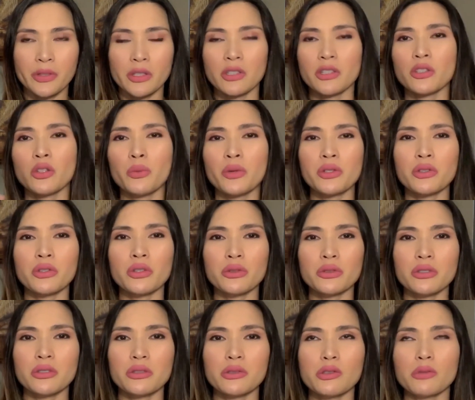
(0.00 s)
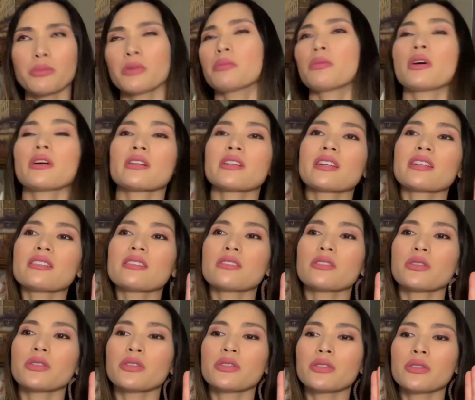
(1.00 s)
You know, when you go to the supermarket,
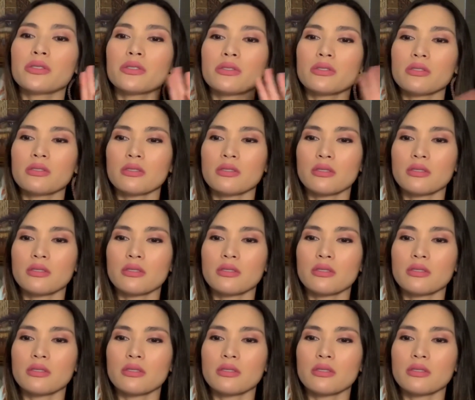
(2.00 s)
or